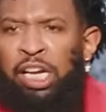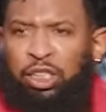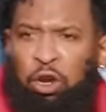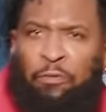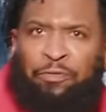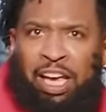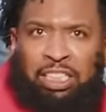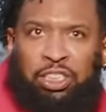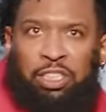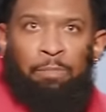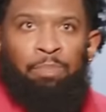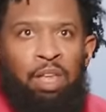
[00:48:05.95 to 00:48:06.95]
the two fish.
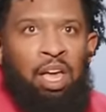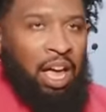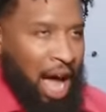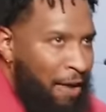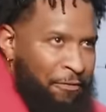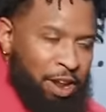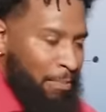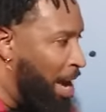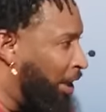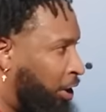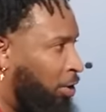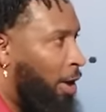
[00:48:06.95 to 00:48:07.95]
I'm finna
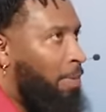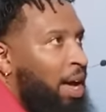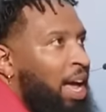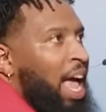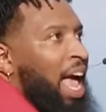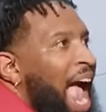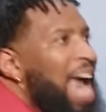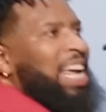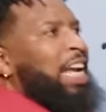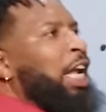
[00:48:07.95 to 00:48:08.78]
mess you up. And he